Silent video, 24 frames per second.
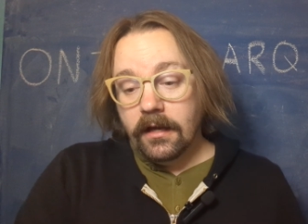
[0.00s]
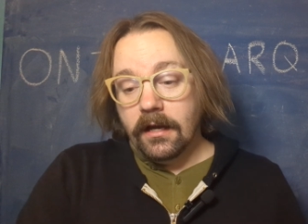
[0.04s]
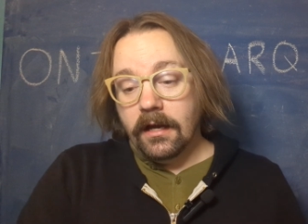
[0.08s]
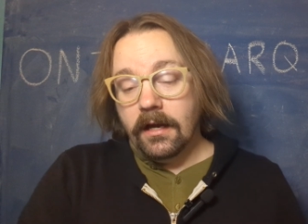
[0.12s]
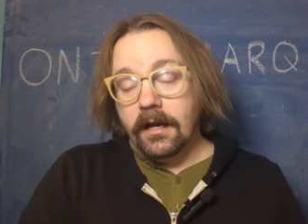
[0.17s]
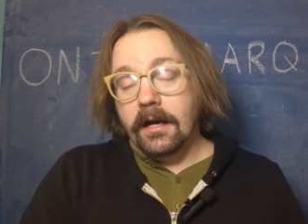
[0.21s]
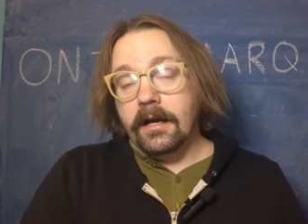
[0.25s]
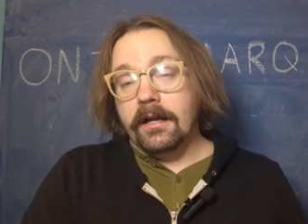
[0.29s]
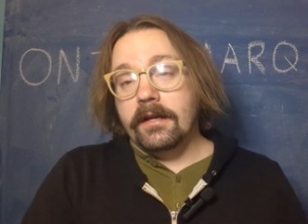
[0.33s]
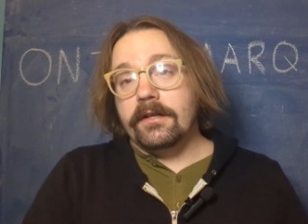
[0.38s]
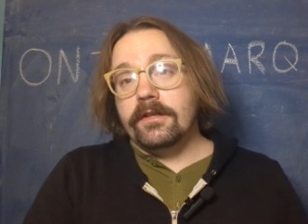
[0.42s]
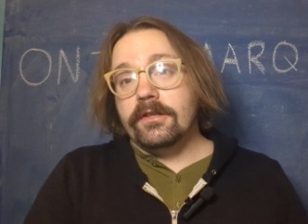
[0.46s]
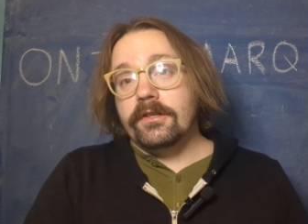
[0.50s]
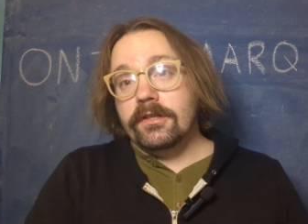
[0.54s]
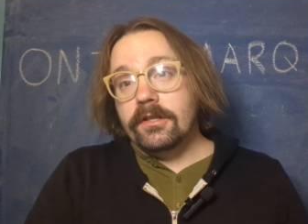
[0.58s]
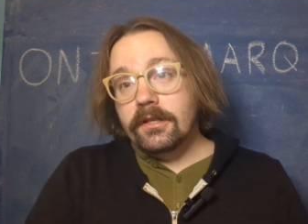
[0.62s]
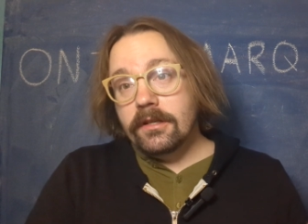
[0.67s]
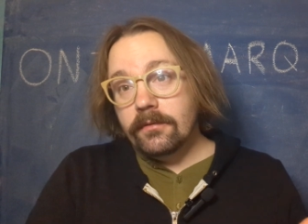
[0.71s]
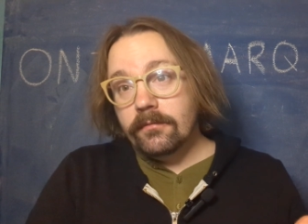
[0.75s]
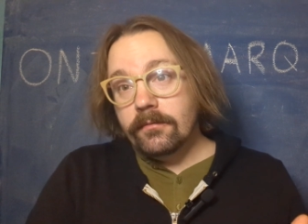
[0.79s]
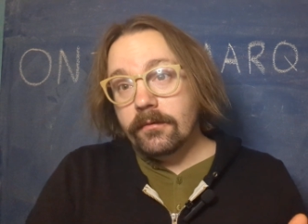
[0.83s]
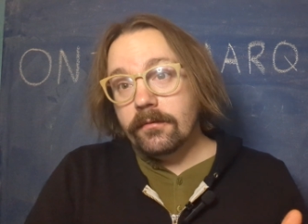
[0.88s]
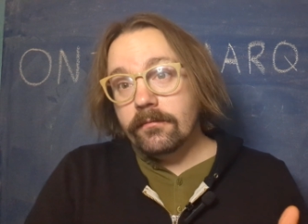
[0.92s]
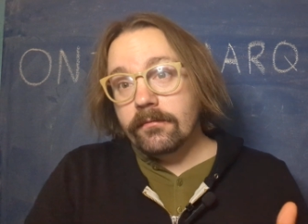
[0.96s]
Uh,
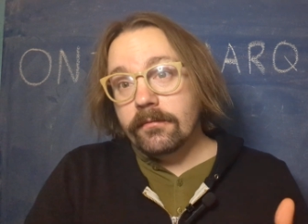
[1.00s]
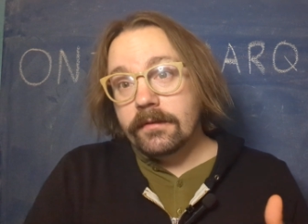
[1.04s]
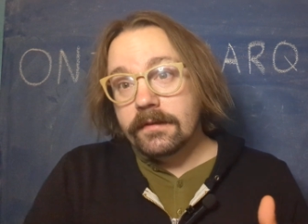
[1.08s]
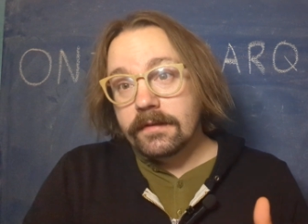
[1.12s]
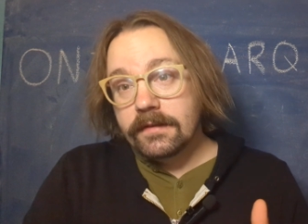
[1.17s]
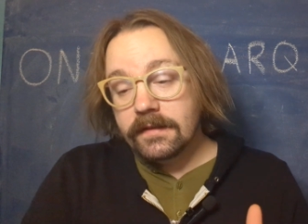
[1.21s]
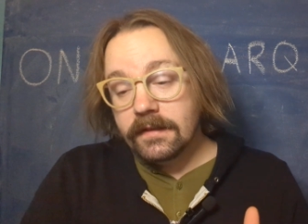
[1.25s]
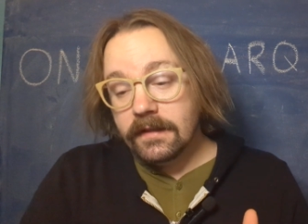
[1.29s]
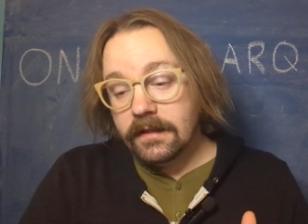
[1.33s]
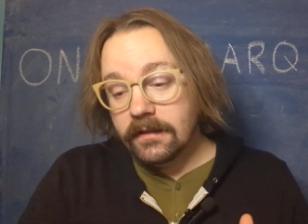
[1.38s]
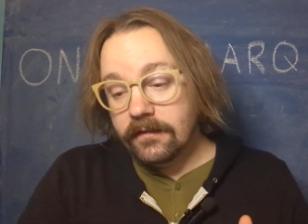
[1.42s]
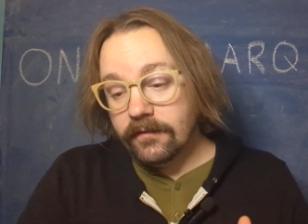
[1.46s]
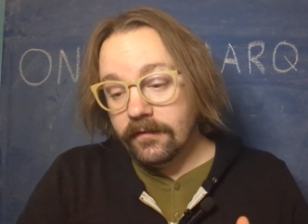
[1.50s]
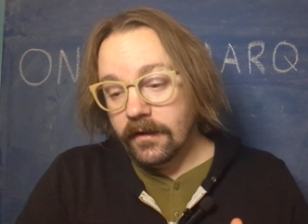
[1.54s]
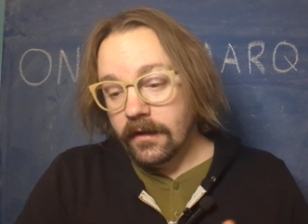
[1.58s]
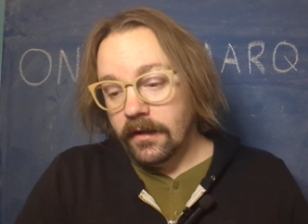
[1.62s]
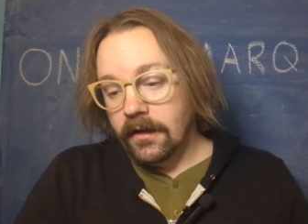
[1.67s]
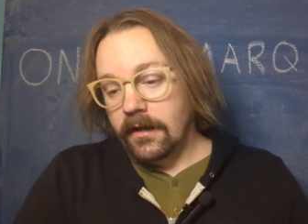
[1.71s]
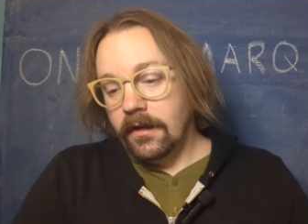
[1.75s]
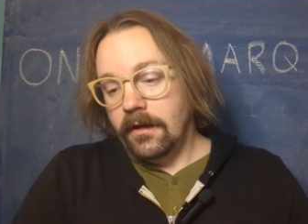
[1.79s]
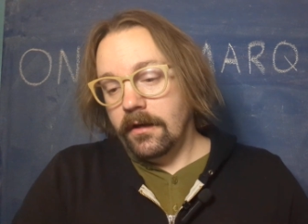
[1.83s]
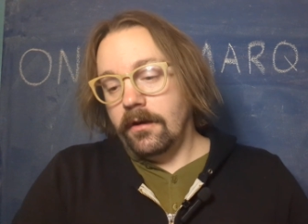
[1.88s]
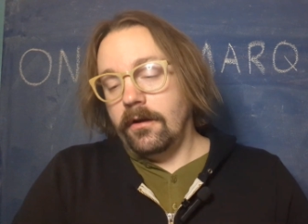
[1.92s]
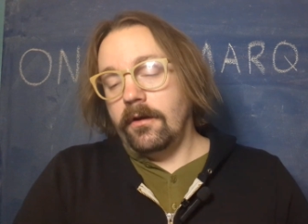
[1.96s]
she would receive
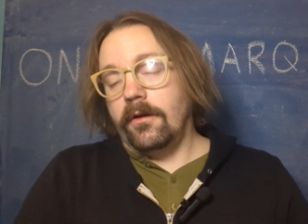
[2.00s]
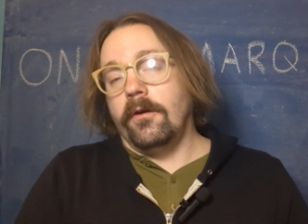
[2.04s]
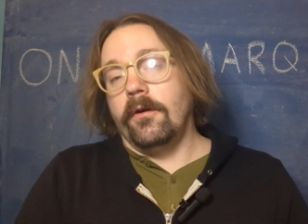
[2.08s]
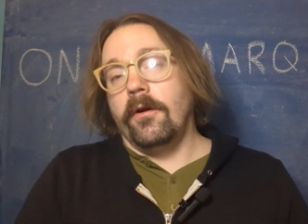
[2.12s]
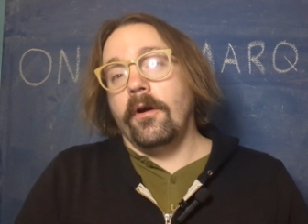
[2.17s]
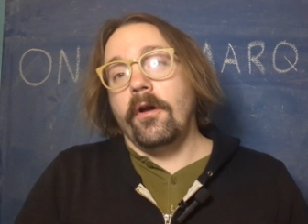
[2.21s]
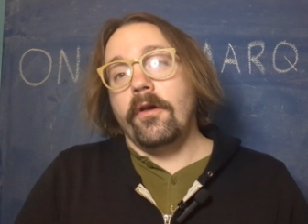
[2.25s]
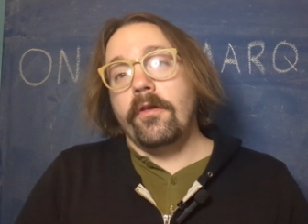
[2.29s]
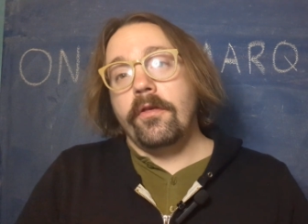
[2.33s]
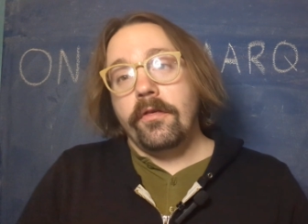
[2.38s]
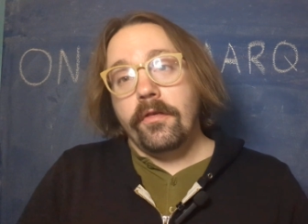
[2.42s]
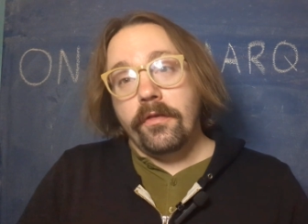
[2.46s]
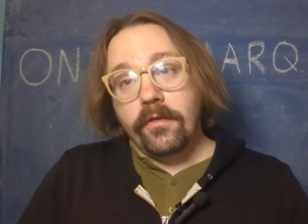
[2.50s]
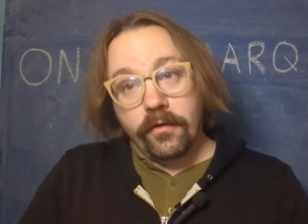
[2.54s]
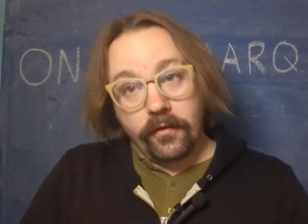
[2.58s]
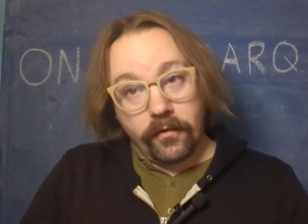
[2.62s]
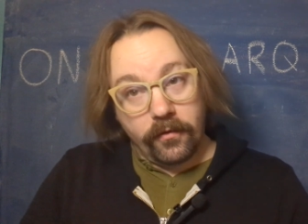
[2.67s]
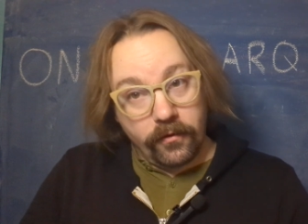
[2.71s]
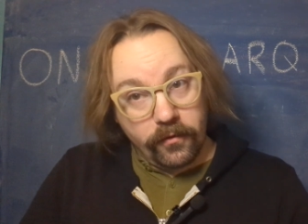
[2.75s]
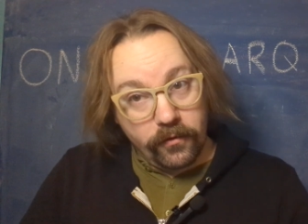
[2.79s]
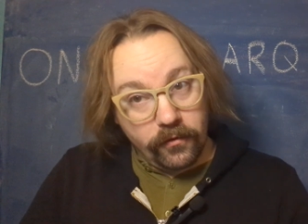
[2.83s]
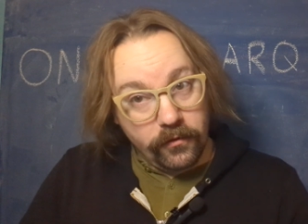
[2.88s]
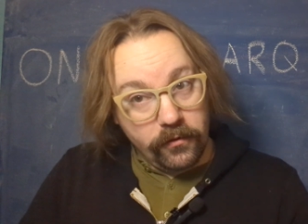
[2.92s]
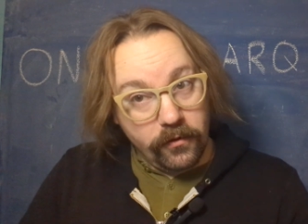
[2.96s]
her
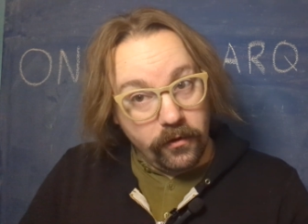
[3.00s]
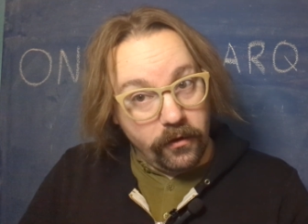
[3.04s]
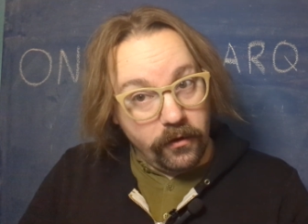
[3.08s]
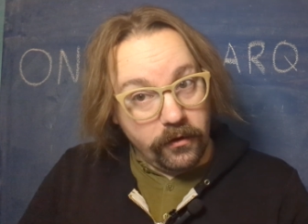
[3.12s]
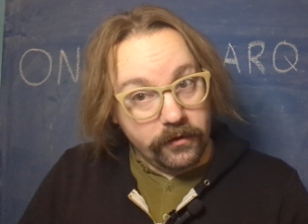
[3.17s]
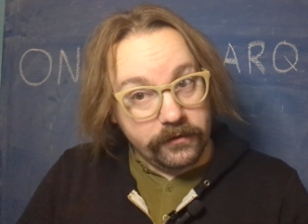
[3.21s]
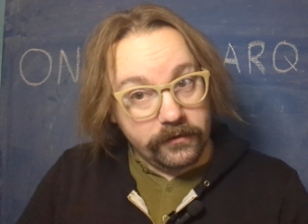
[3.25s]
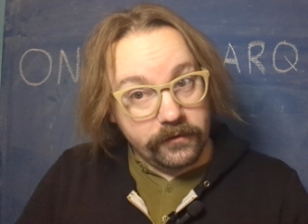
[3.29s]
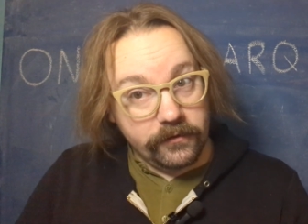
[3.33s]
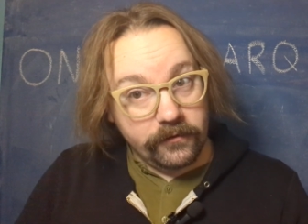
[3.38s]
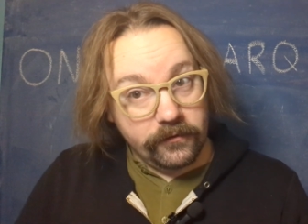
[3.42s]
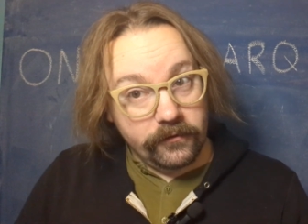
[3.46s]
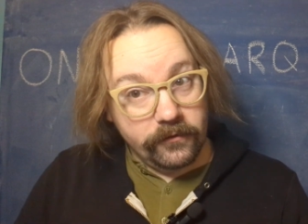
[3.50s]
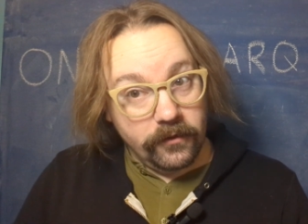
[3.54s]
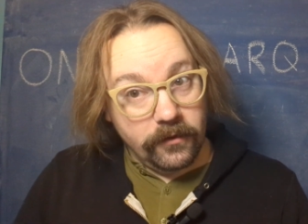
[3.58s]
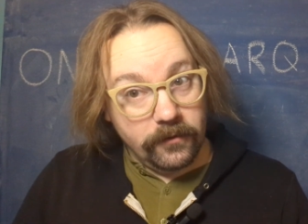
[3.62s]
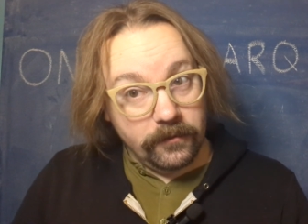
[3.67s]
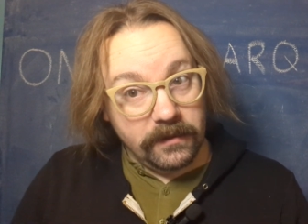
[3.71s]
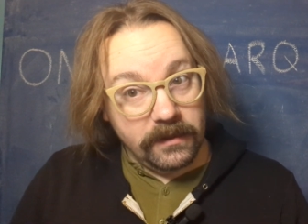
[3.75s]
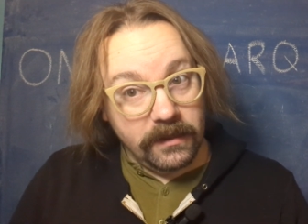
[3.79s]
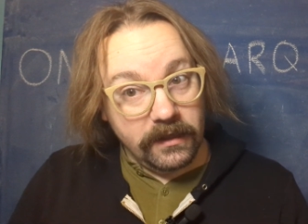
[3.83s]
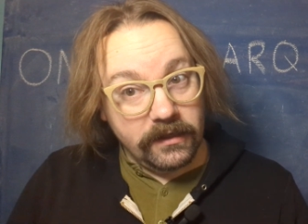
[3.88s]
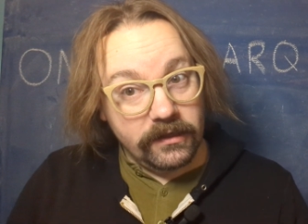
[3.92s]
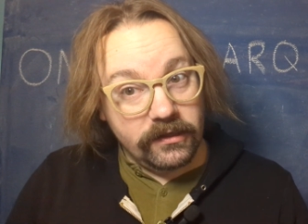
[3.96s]
third Oscar
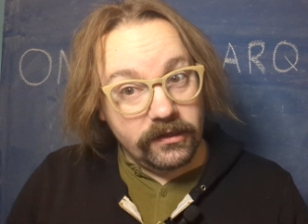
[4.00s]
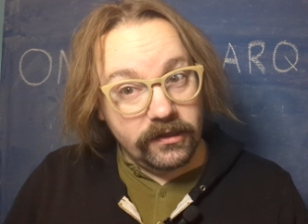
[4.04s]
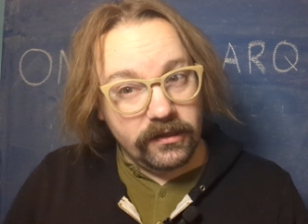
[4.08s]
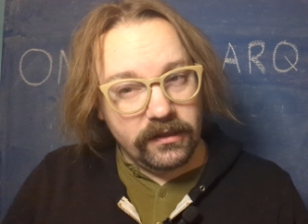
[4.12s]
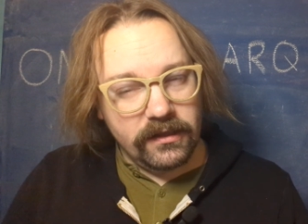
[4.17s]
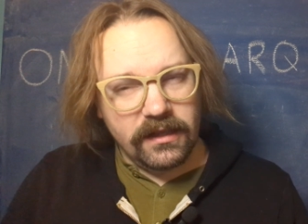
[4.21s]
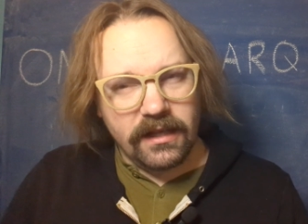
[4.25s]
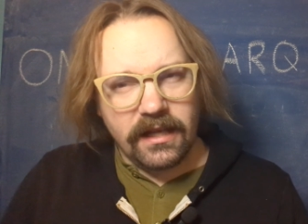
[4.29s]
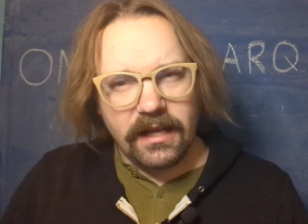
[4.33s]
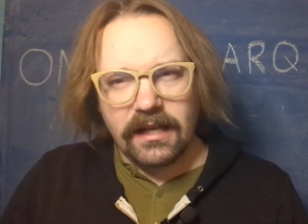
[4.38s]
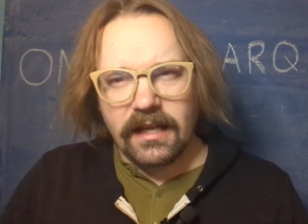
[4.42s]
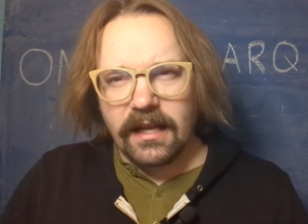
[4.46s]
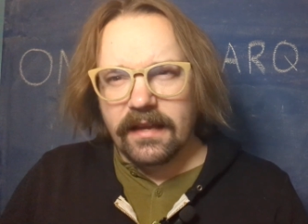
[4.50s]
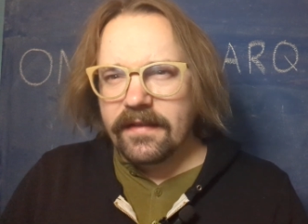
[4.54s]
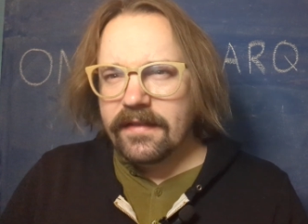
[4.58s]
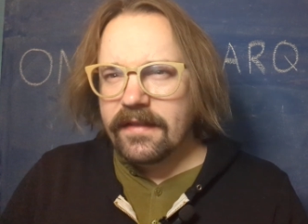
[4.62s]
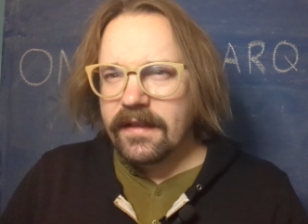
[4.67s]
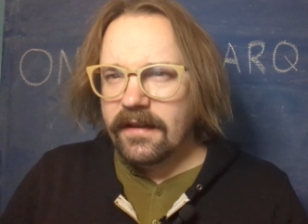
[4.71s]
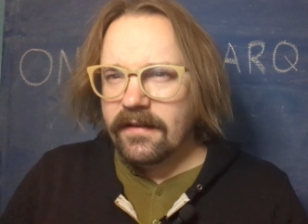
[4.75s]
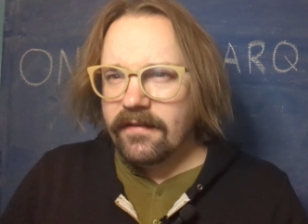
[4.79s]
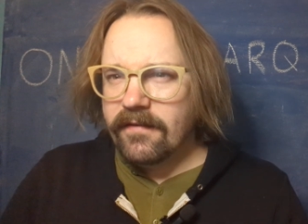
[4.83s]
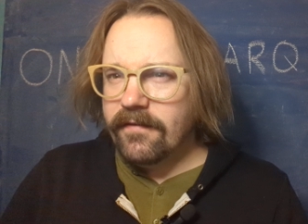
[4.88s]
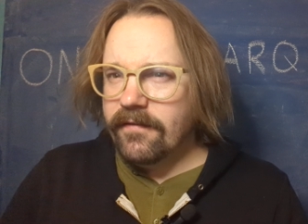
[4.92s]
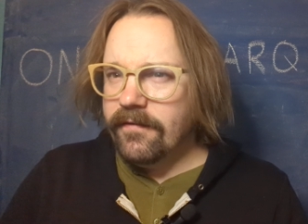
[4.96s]
nomination, and I
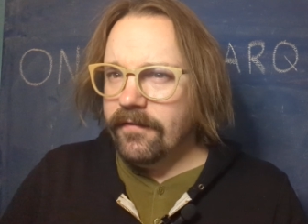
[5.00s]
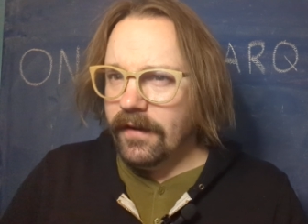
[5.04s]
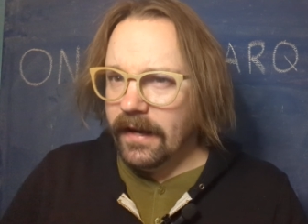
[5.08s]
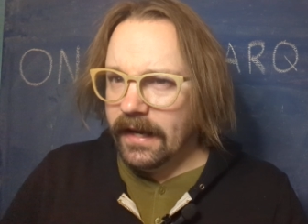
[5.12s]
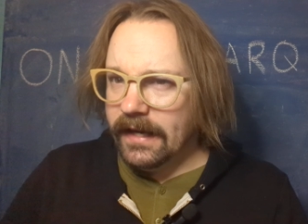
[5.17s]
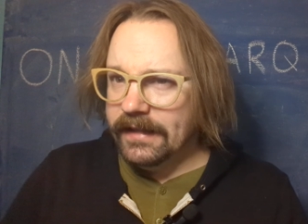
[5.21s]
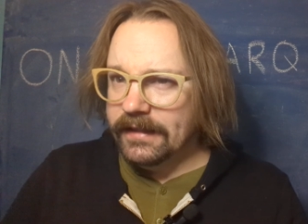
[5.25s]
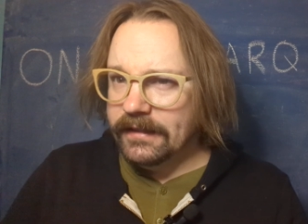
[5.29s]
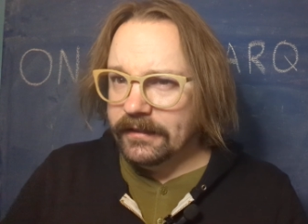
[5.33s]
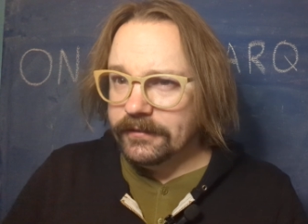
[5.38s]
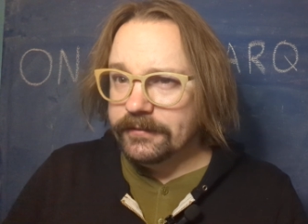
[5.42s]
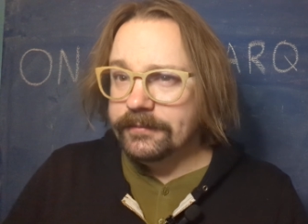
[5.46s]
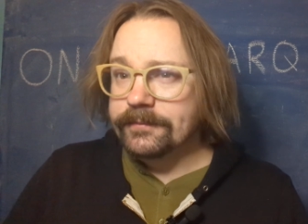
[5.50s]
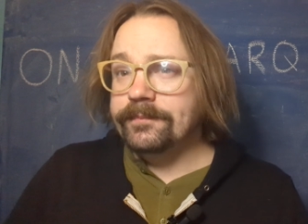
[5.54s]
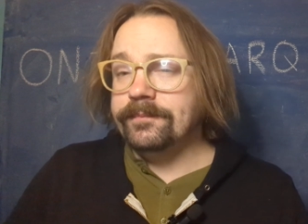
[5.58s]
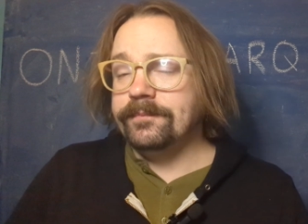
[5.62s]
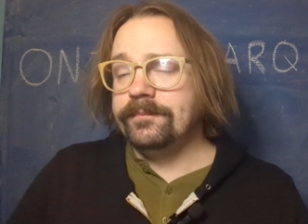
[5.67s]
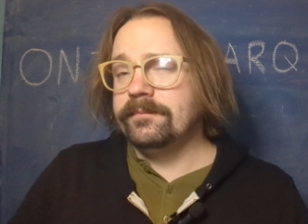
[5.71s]
think final,